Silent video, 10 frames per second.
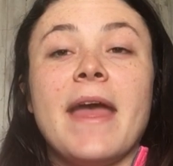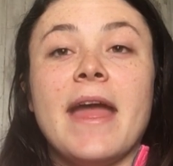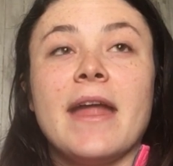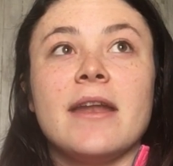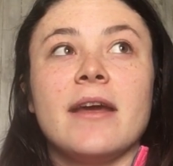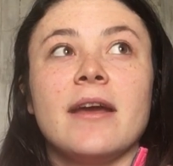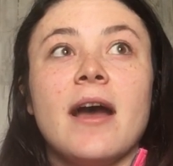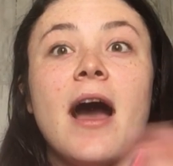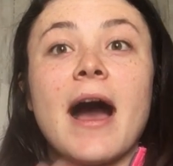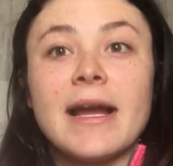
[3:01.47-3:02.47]
then
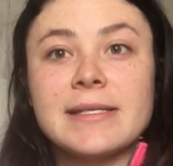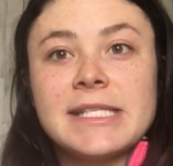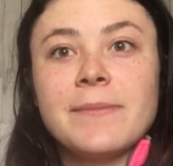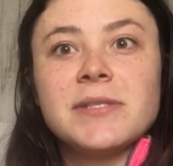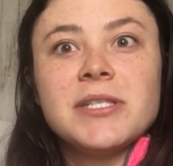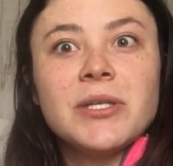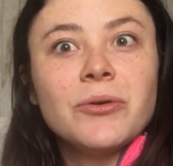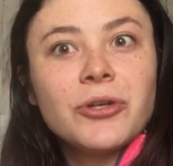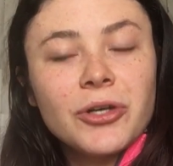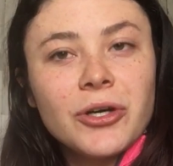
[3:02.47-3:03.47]
I
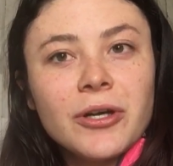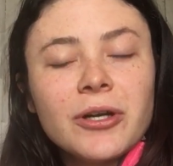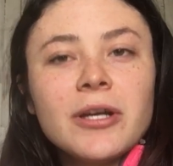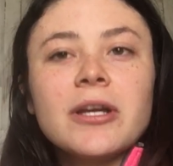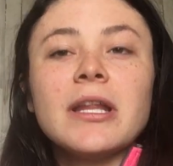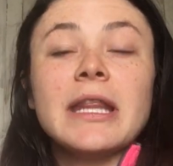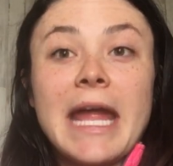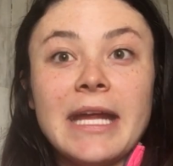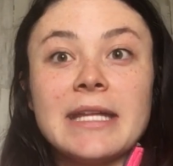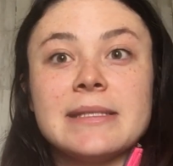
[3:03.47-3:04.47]
substitute cook.
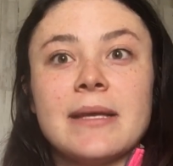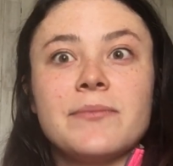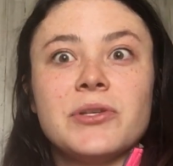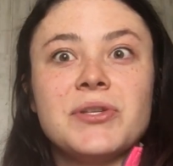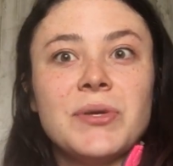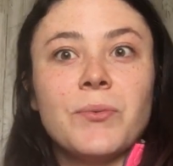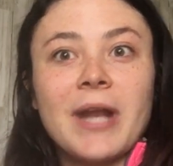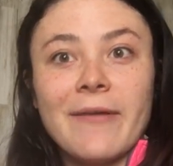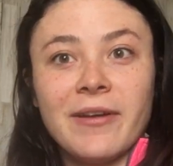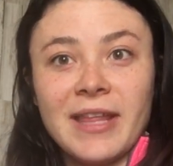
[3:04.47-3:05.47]
They can substitute
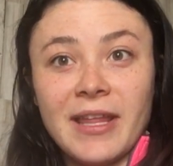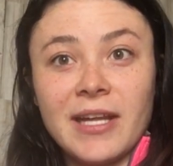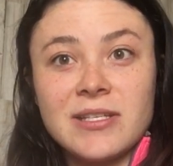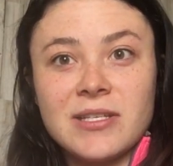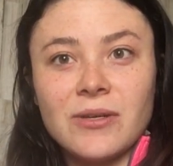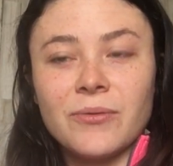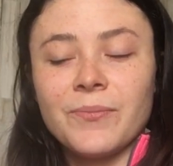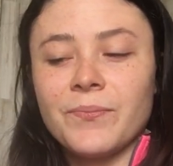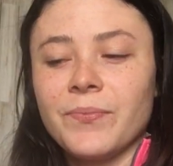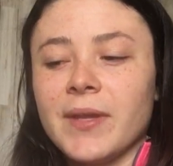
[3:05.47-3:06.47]
whatever they like to do.
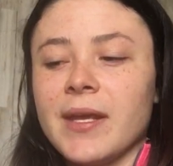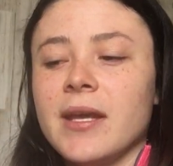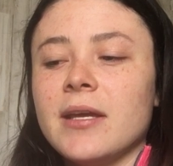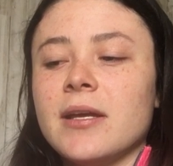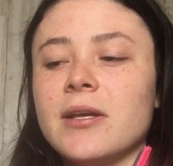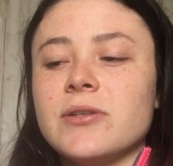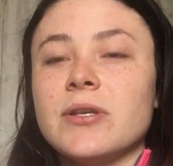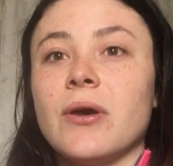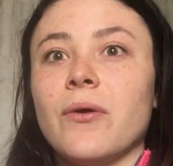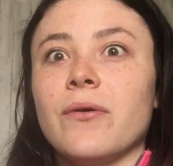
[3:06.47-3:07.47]

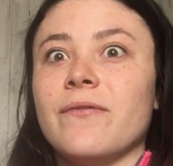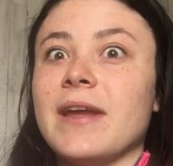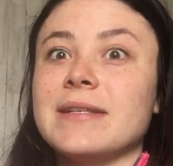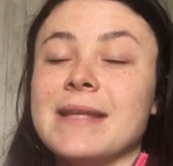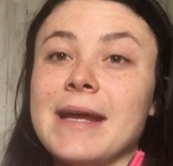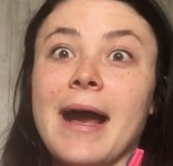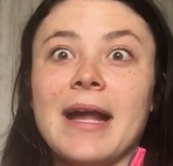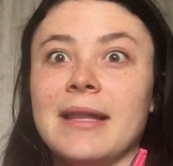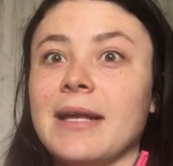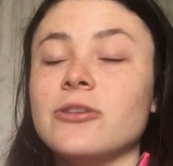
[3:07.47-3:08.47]
So if they say
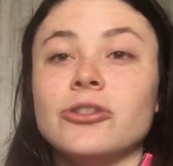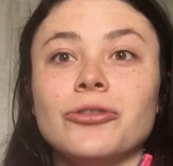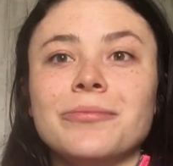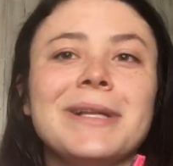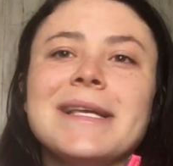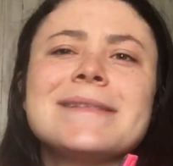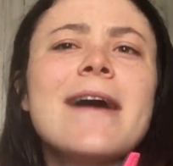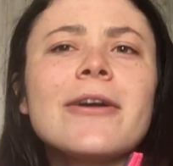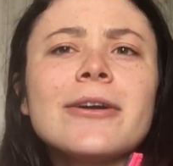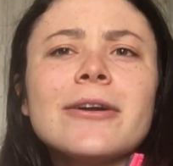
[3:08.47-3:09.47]
I like to play
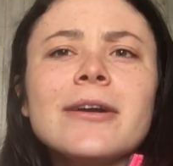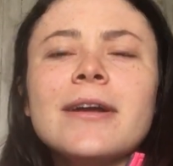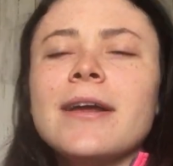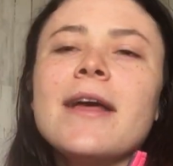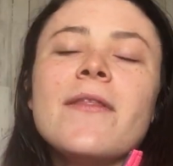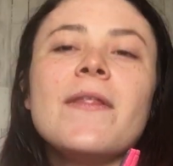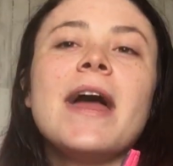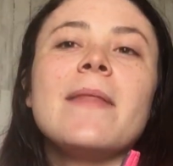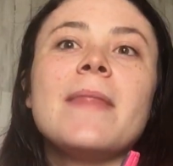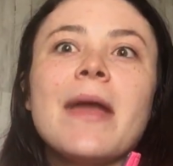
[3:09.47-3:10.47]
soccer,
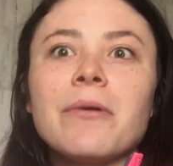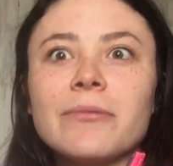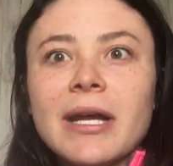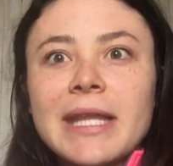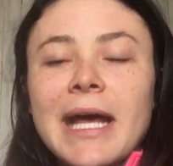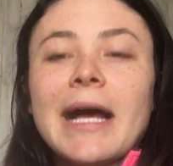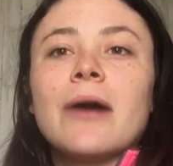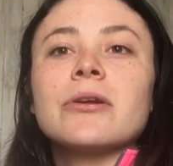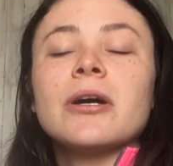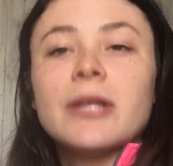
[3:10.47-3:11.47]
then they would write that
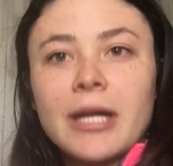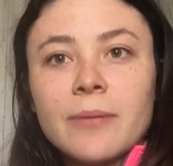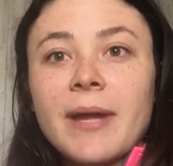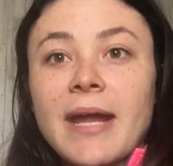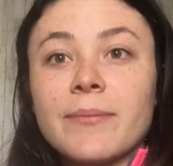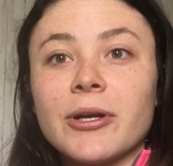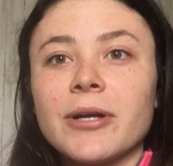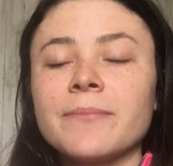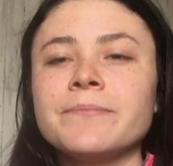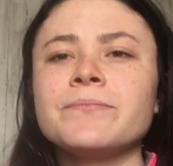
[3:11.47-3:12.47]
out on their paper.